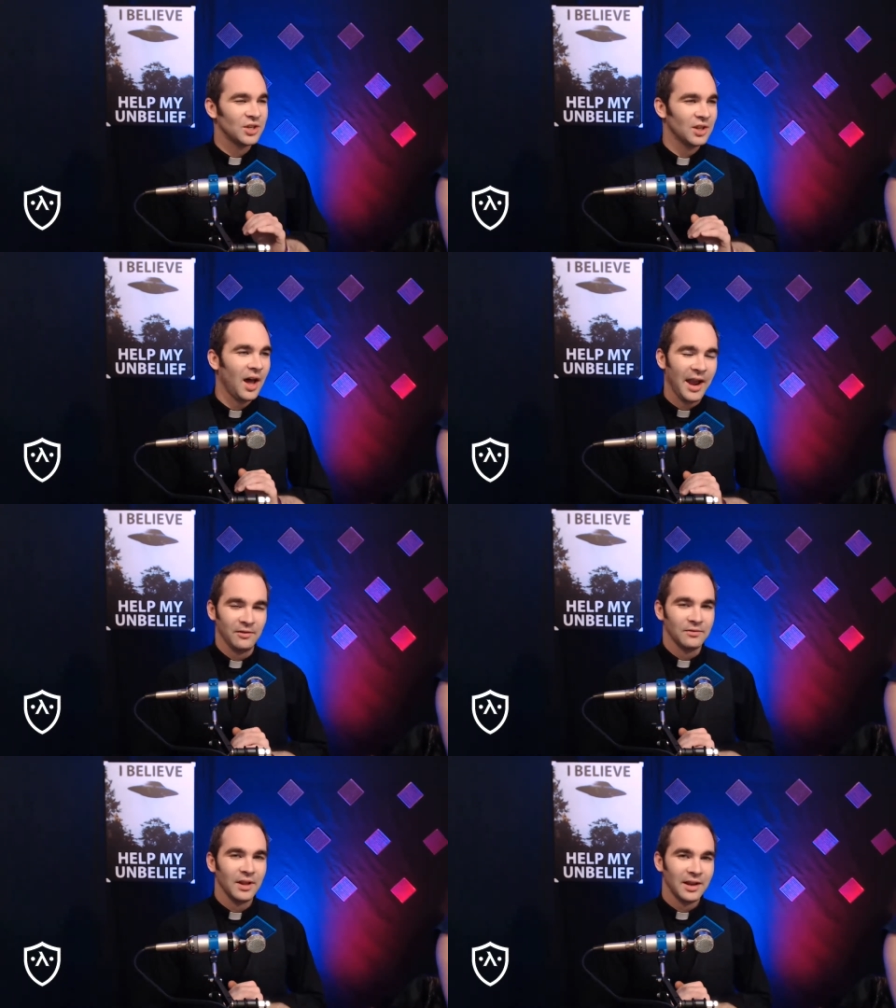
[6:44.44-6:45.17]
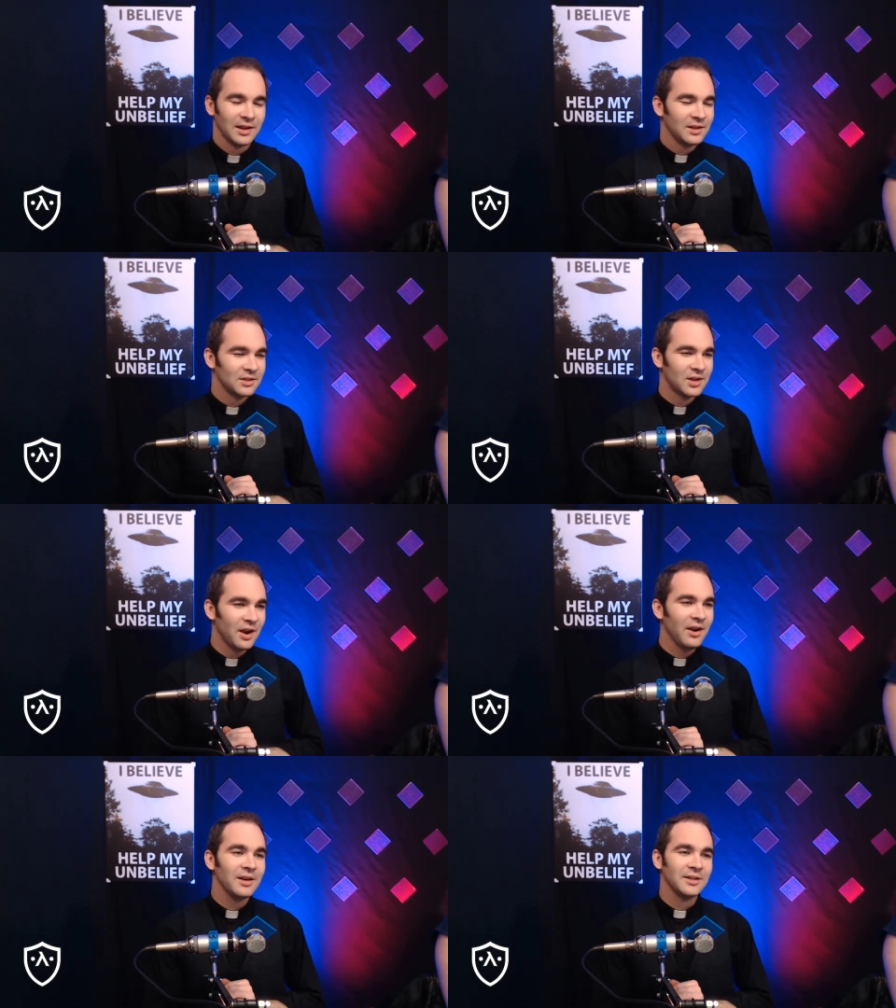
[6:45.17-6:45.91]
life. Like, it's
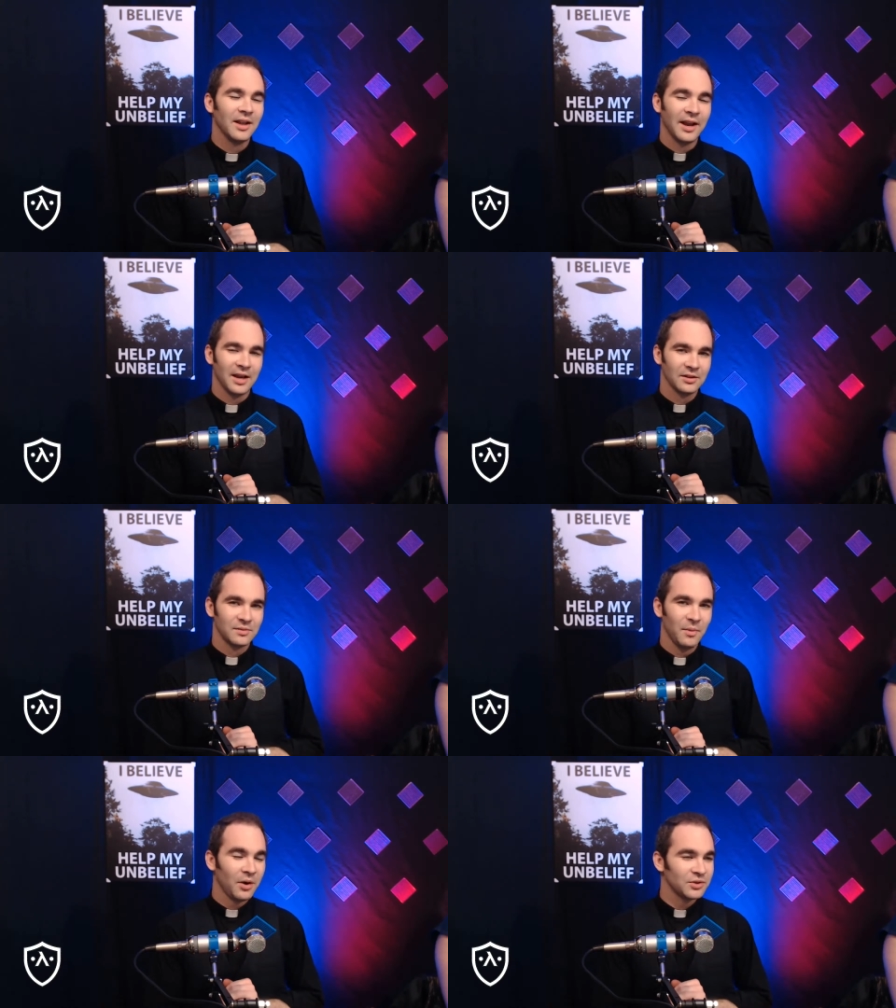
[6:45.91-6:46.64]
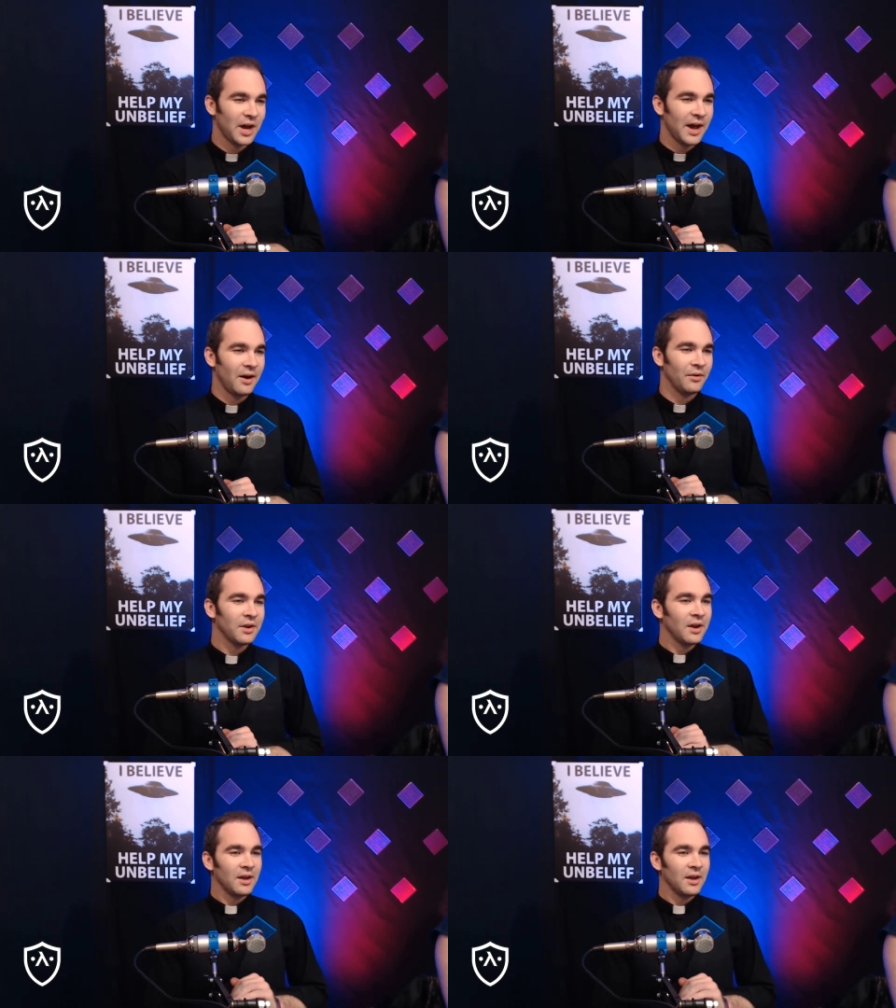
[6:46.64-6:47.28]
scary to, like, a small child.